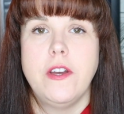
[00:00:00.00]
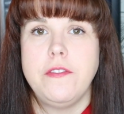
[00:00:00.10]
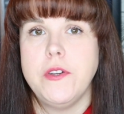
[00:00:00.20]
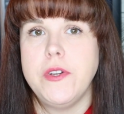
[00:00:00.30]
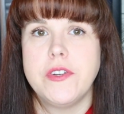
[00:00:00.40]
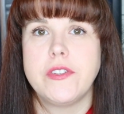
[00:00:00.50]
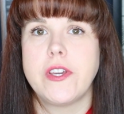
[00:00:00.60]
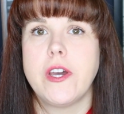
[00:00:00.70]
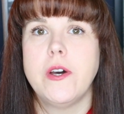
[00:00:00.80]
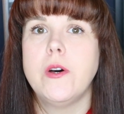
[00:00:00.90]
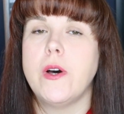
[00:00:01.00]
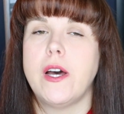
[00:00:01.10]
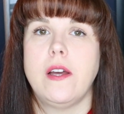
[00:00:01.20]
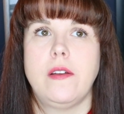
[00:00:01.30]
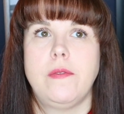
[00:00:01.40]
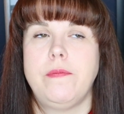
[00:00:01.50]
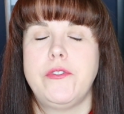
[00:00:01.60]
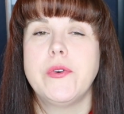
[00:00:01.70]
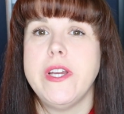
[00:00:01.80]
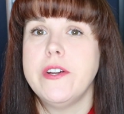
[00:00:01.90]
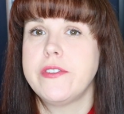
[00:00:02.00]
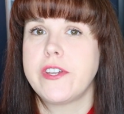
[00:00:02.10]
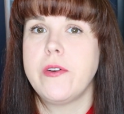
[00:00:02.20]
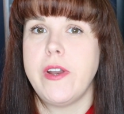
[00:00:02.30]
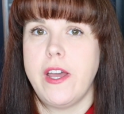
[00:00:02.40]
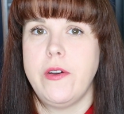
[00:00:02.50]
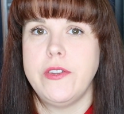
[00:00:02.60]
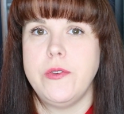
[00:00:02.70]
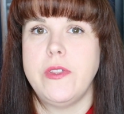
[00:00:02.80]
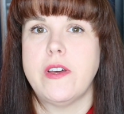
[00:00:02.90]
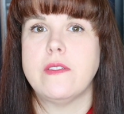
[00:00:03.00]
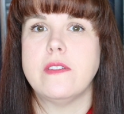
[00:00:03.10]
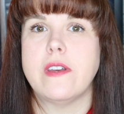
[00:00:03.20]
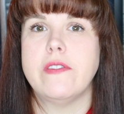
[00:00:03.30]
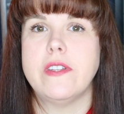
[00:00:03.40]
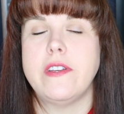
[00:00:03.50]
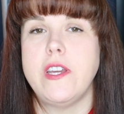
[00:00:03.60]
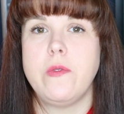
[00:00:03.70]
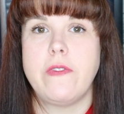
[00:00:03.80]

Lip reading: A few years ago, 3 years ago now in 2017,